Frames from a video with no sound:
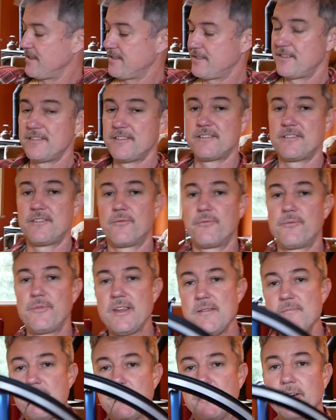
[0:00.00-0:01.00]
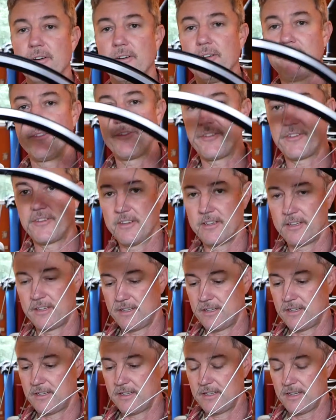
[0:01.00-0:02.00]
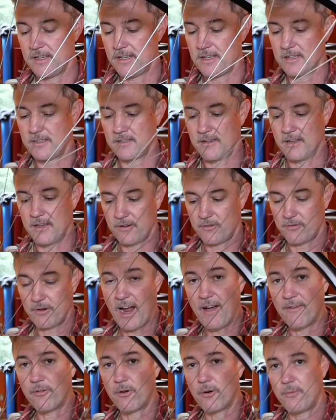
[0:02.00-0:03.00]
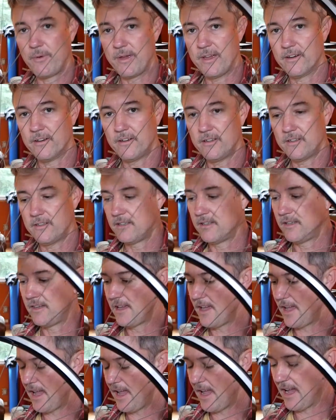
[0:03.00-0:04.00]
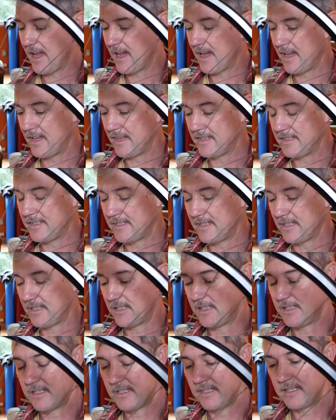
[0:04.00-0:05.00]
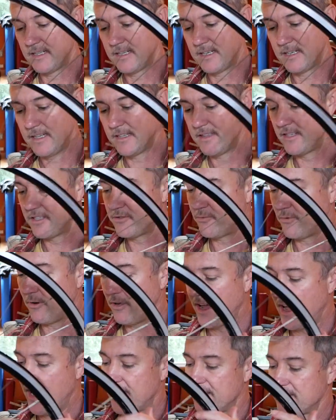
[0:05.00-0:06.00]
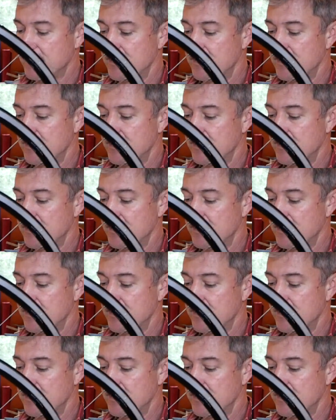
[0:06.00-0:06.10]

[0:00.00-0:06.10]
is the rebuilt gravel wheel, and this one has